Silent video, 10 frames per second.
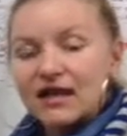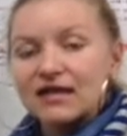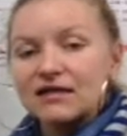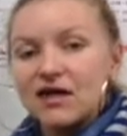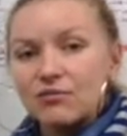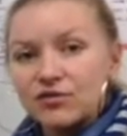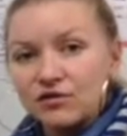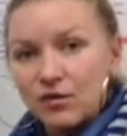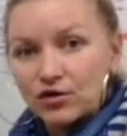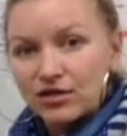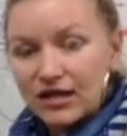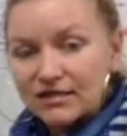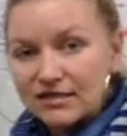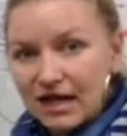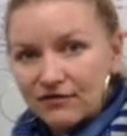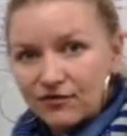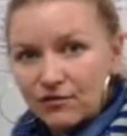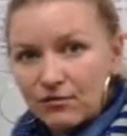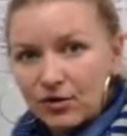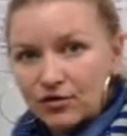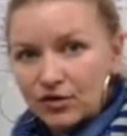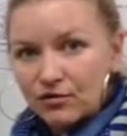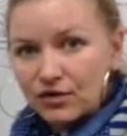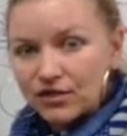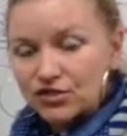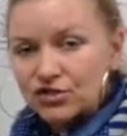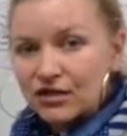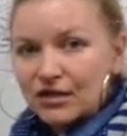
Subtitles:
ended up with pneumonia and died from pneumonia, which,